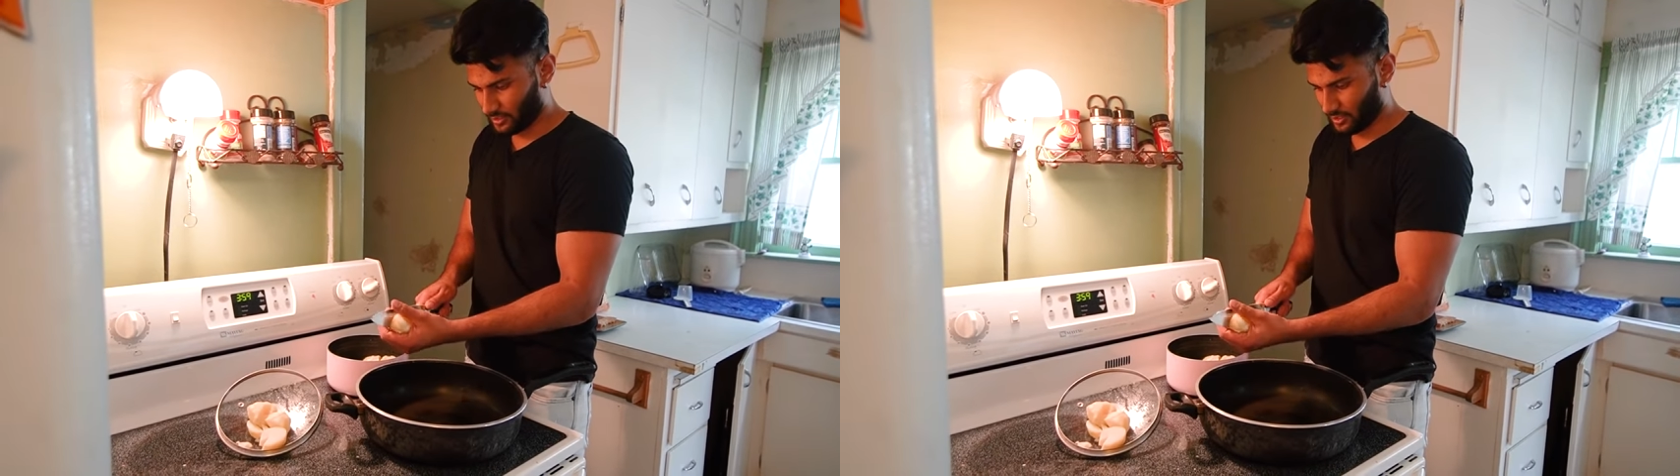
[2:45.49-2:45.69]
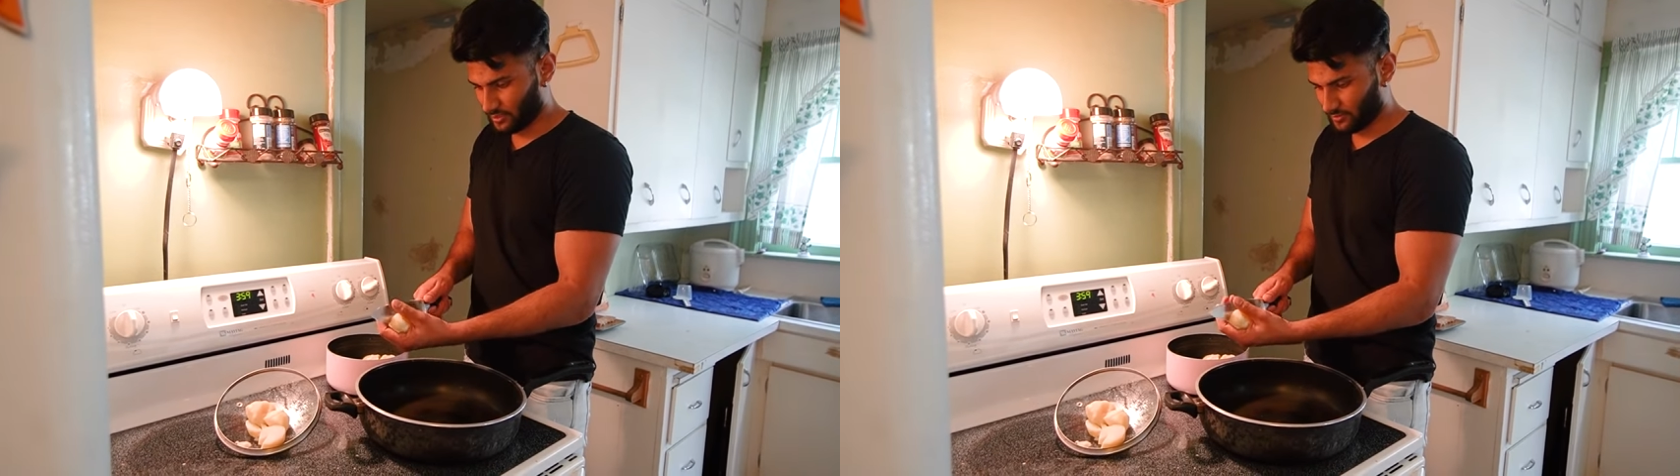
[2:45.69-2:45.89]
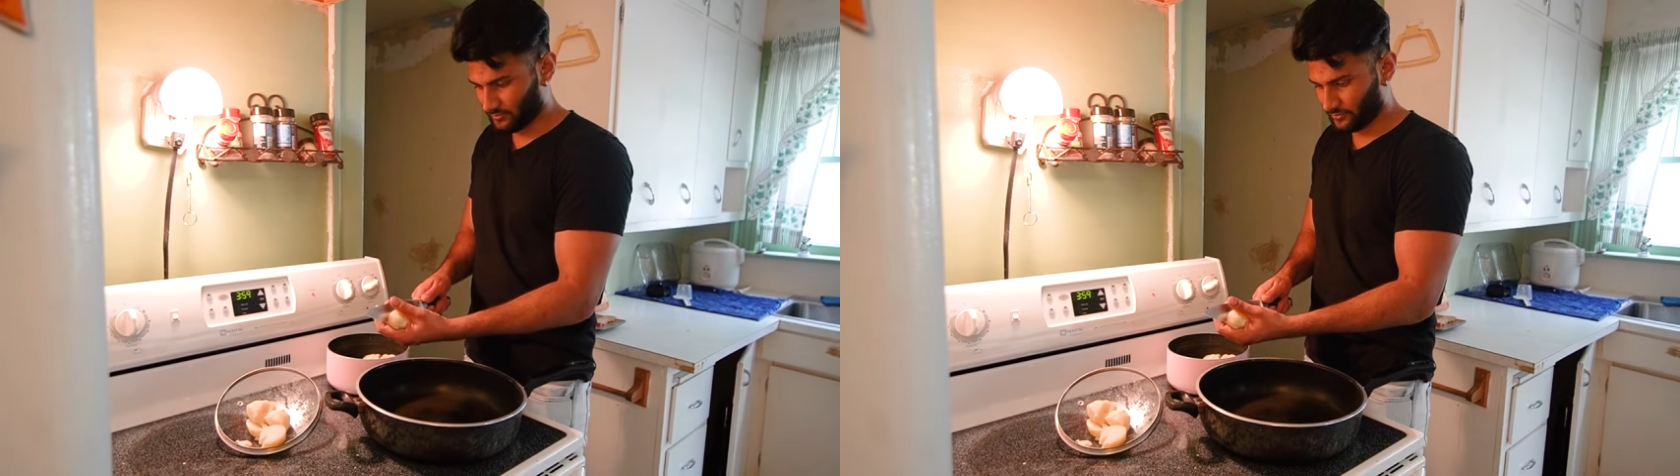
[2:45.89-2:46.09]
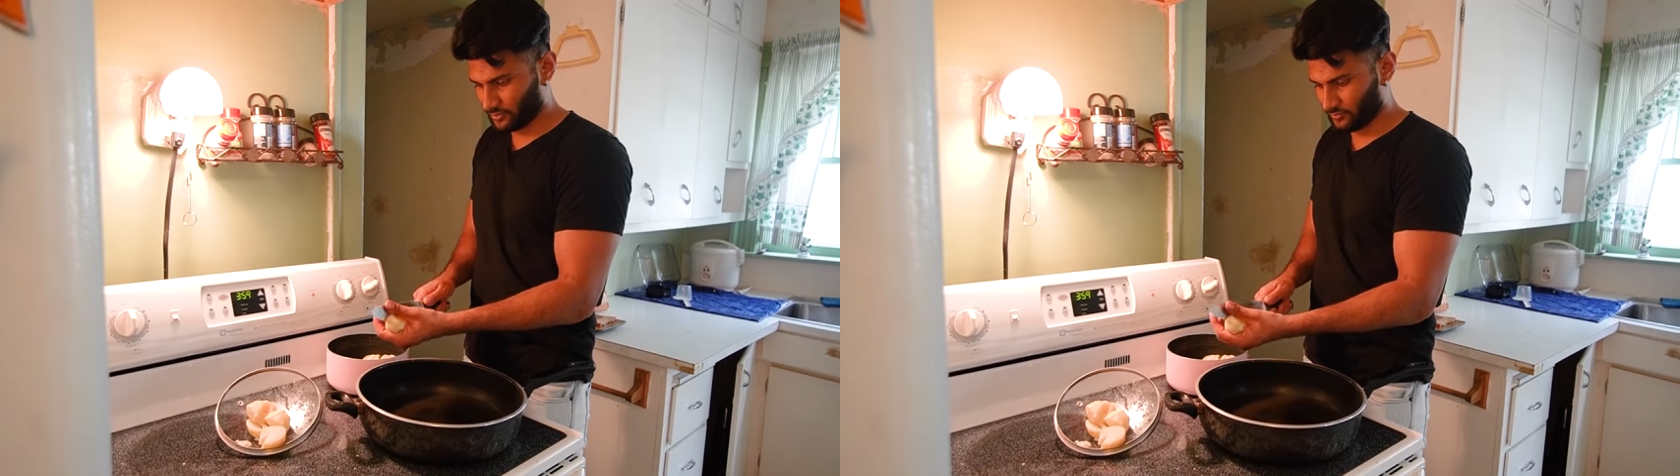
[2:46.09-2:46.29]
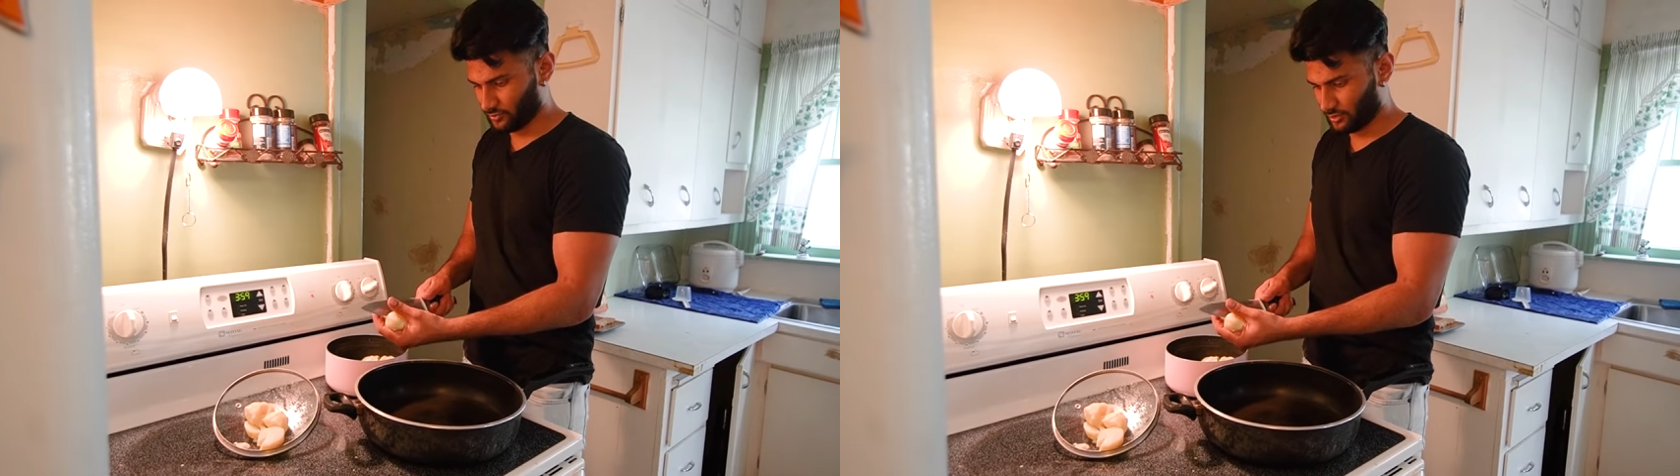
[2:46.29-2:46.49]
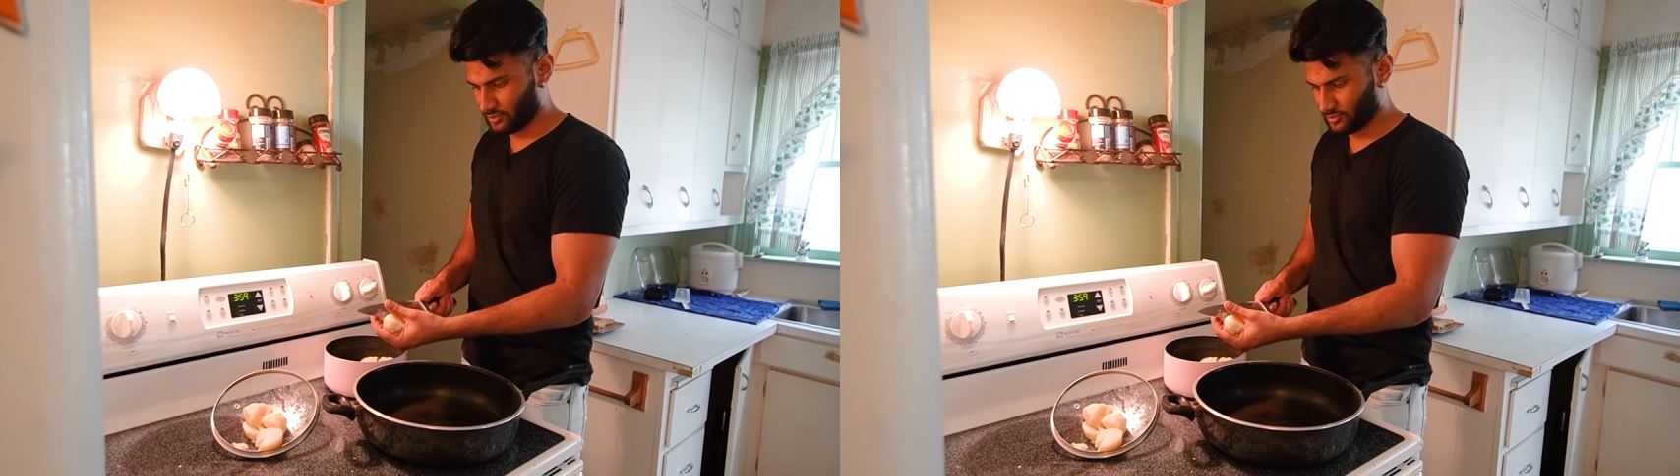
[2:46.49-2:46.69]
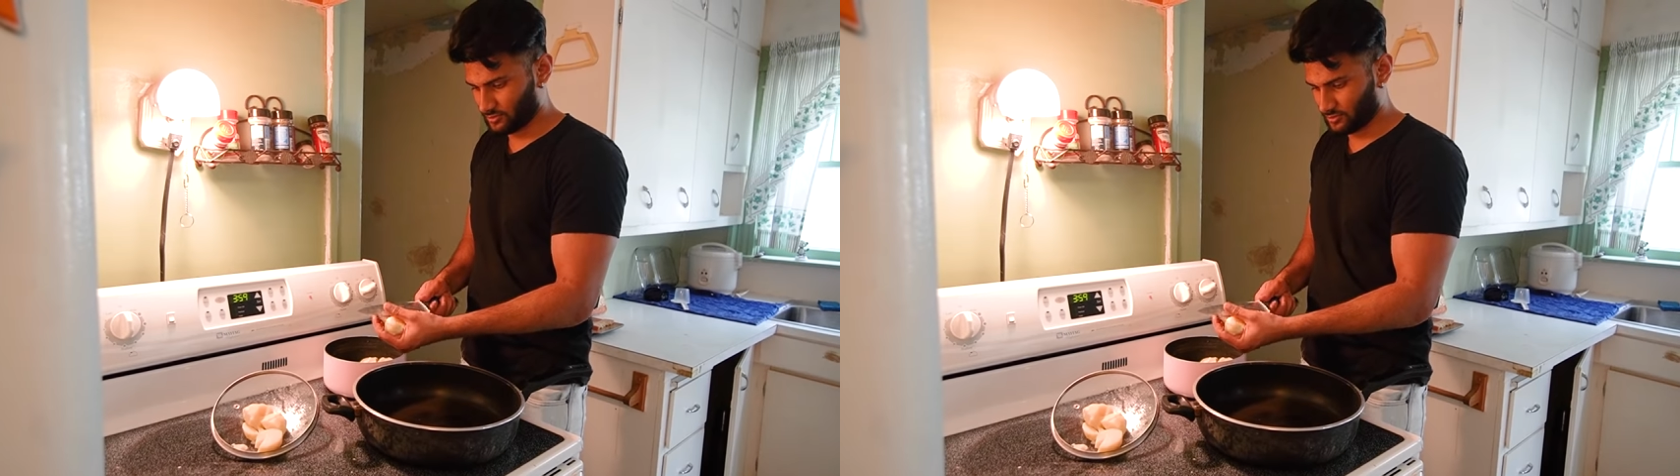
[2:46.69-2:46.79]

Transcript: masala for samosas.